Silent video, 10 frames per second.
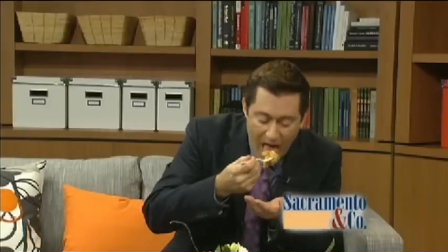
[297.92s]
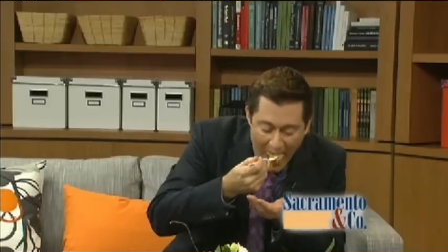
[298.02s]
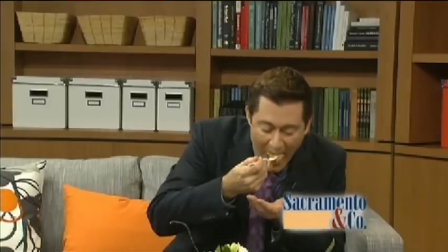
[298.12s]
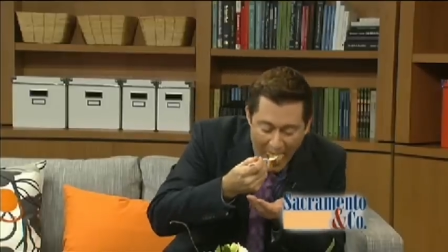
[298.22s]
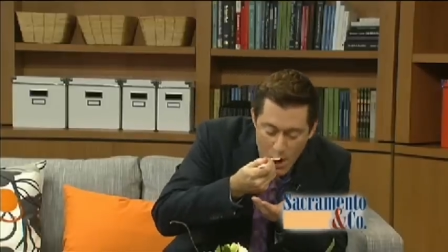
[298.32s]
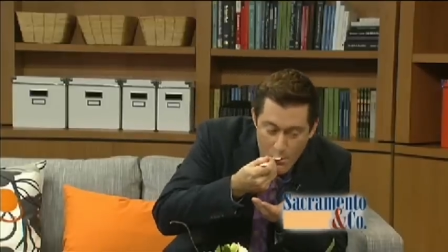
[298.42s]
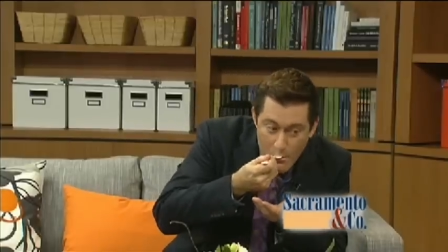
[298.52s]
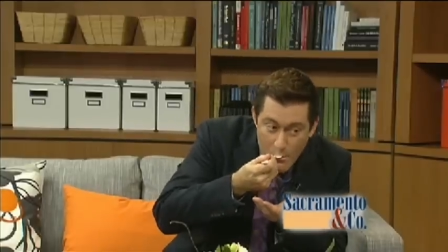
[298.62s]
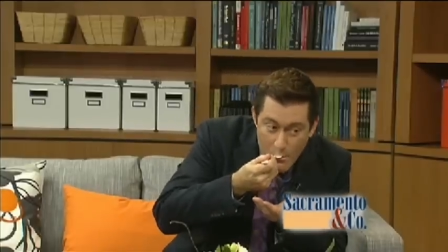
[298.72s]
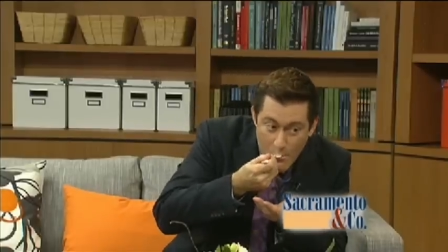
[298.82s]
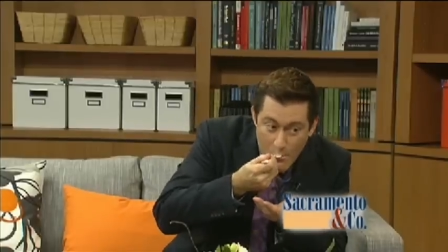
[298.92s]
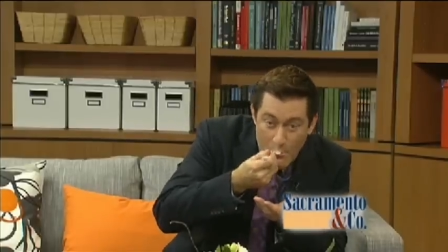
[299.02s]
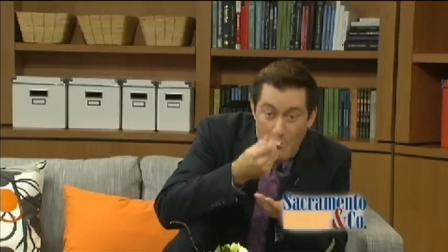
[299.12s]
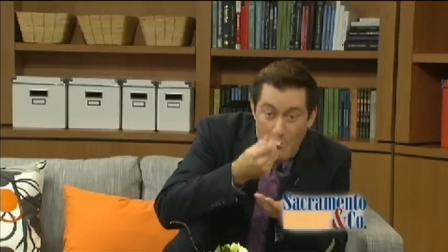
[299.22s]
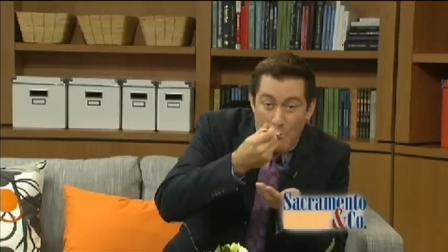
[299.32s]
hey, Guy, while, while you're
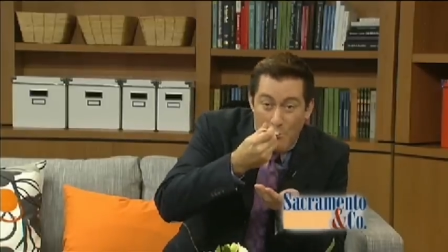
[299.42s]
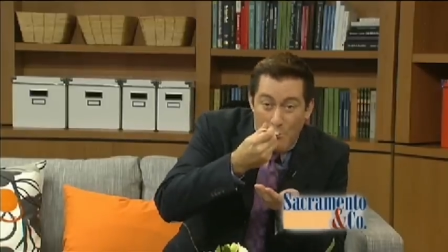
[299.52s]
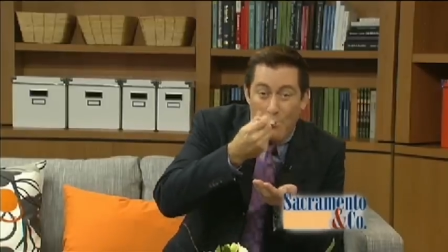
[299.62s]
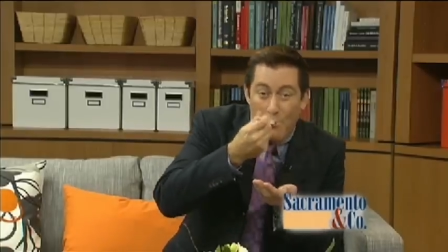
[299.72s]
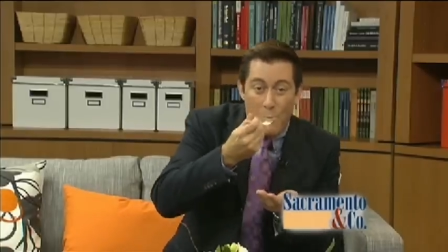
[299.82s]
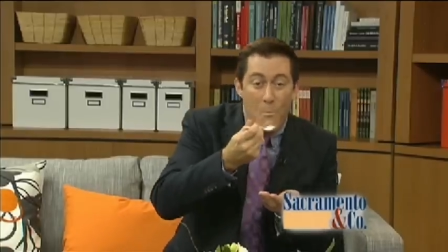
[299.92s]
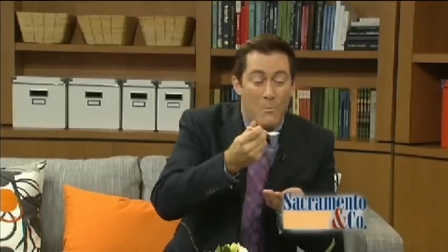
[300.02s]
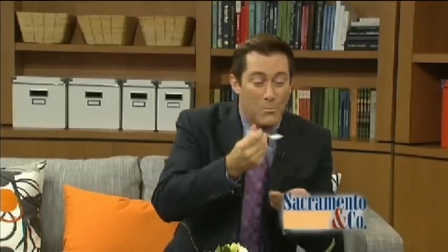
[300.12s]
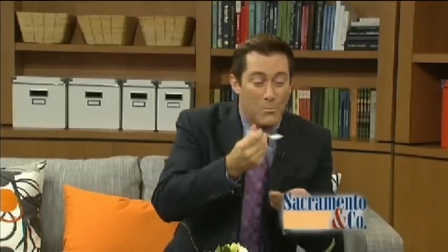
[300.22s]
uh, while it's in your